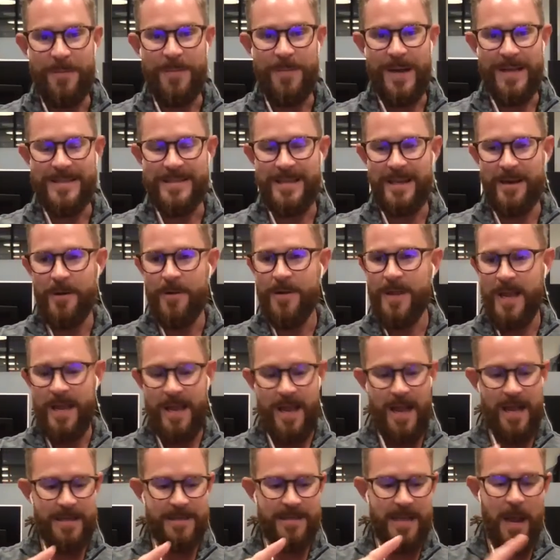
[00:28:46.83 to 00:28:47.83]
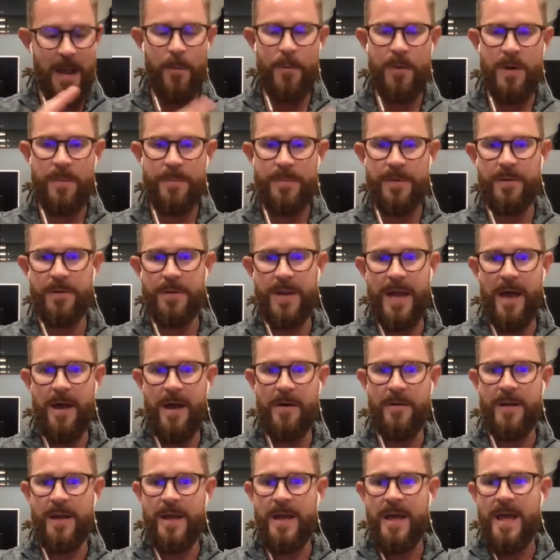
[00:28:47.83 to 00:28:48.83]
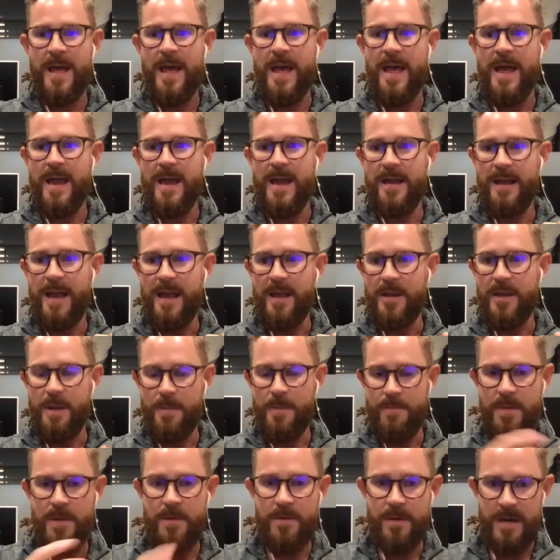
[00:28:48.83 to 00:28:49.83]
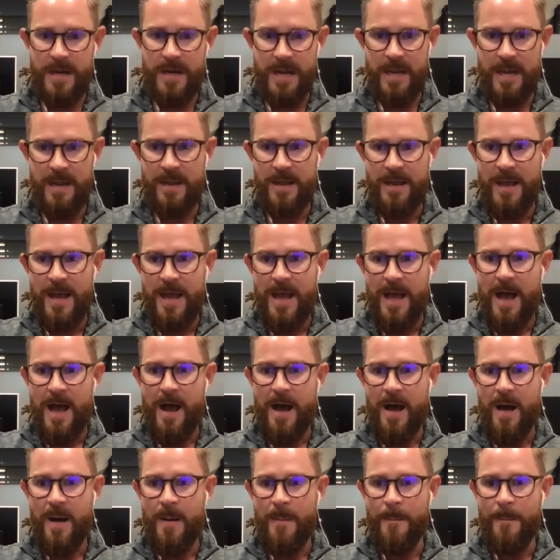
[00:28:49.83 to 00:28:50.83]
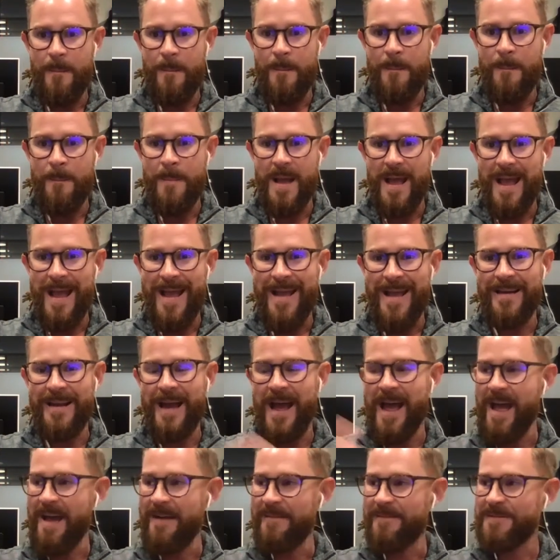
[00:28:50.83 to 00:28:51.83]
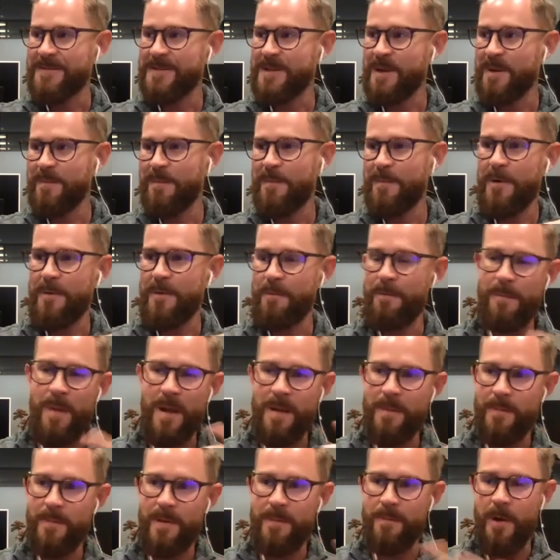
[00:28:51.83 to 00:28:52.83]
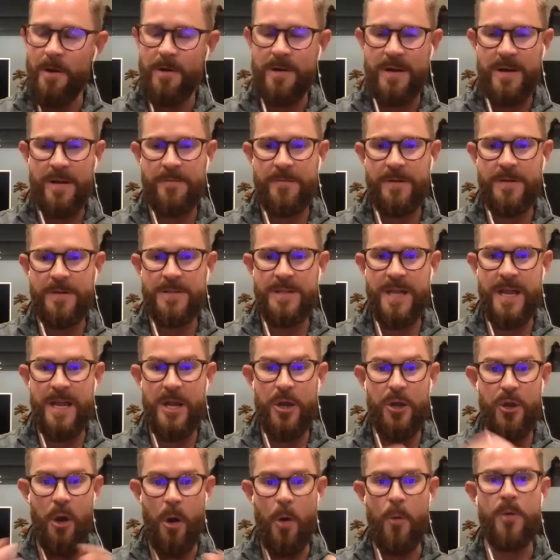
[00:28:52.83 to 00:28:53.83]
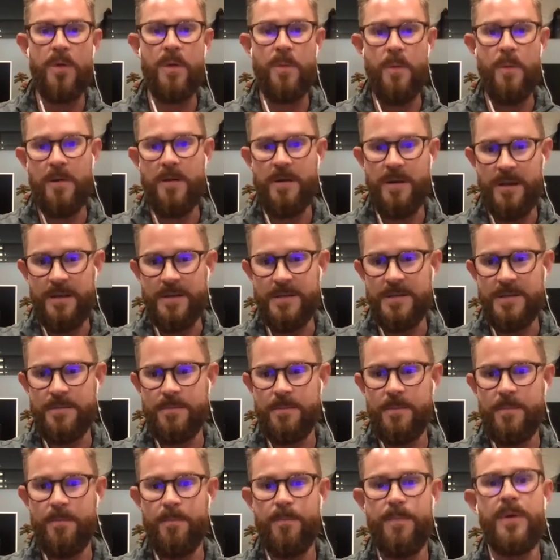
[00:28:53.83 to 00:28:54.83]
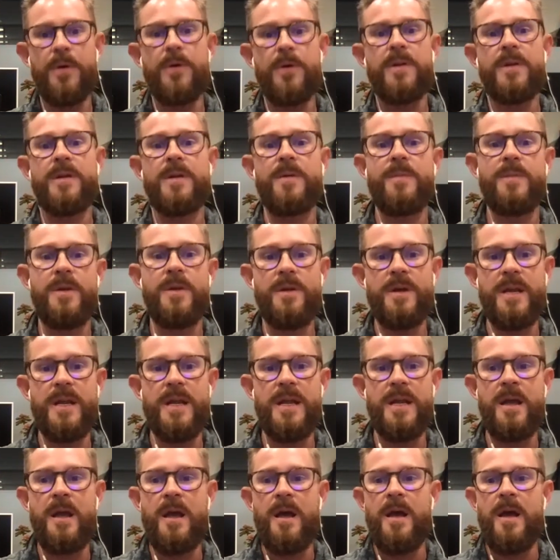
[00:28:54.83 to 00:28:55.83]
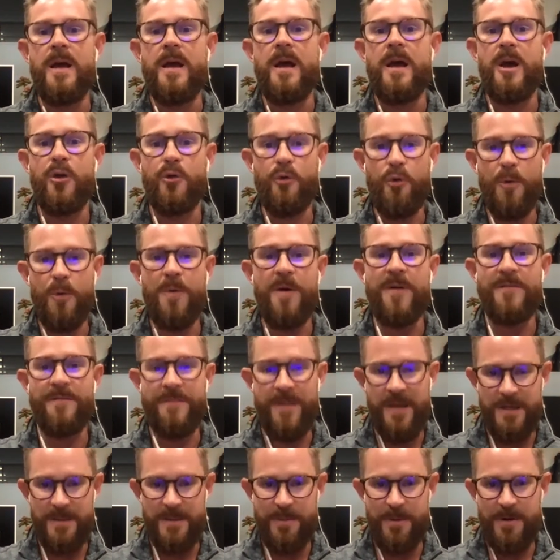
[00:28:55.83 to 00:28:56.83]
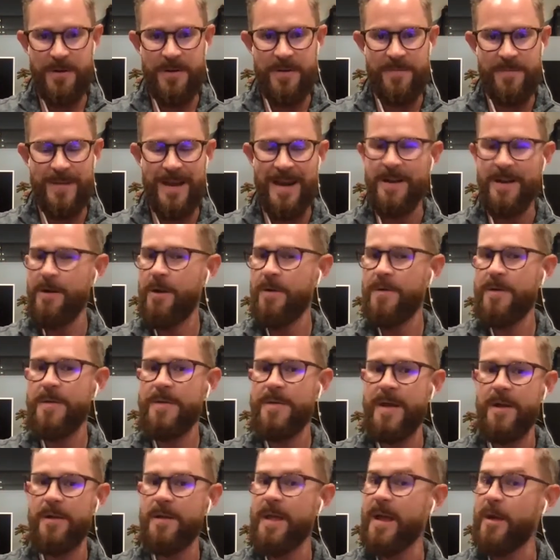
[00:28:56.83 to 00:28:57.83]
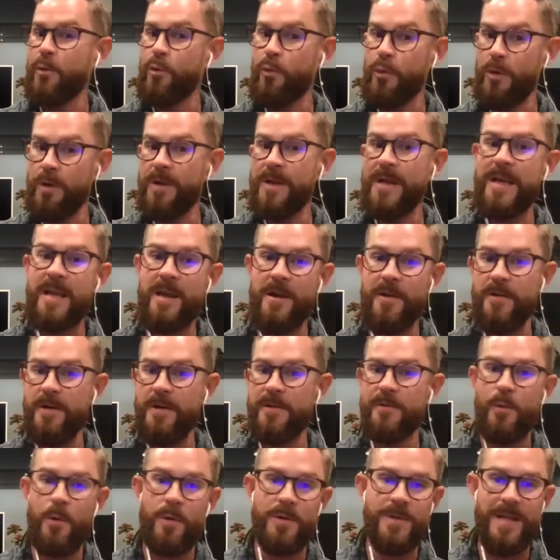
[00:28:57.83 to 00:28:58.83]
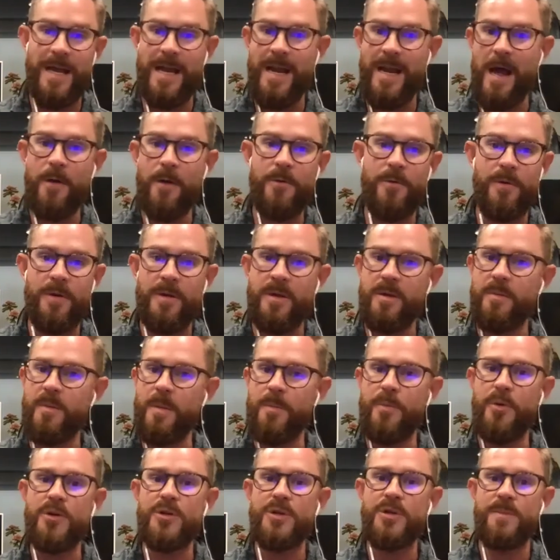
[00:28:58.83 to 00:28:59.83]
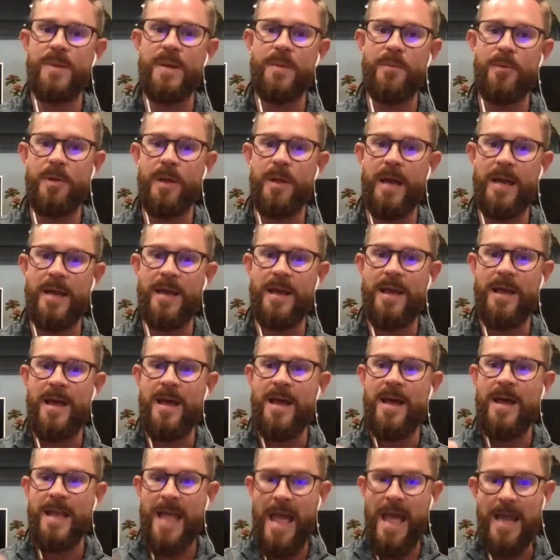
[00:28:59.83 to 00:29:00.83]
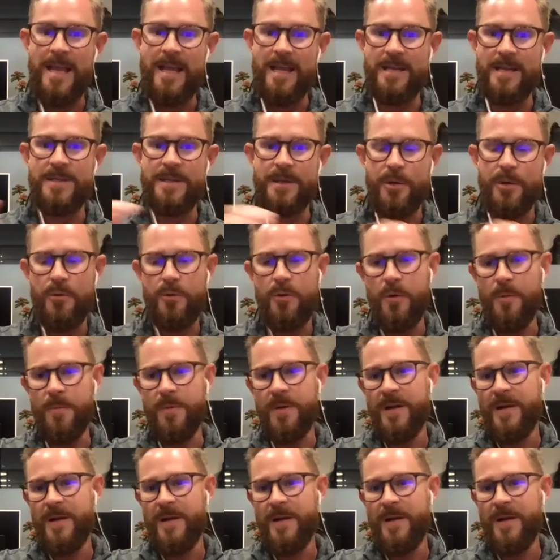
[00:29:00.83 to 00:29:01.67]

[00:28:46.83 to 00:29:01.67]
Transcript: I said, okay, guys, I want to build out a community. And I have some my marketing friends saying, go where the market is. Build a community, a group on Facebook. And I know that they are like really gearing towards that algorithm and pushing people like, hey, get us in the group.